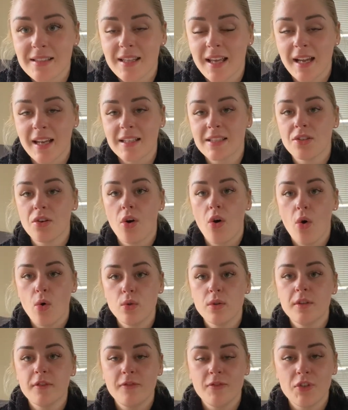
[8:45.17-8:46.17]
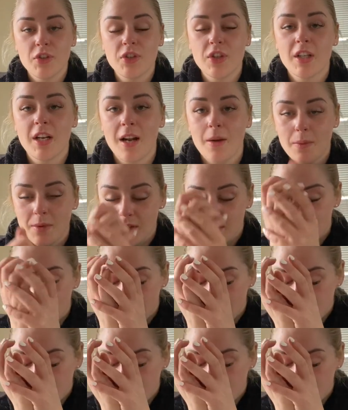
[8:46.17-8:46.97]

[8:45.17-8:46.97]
Like, it's all the food that I was,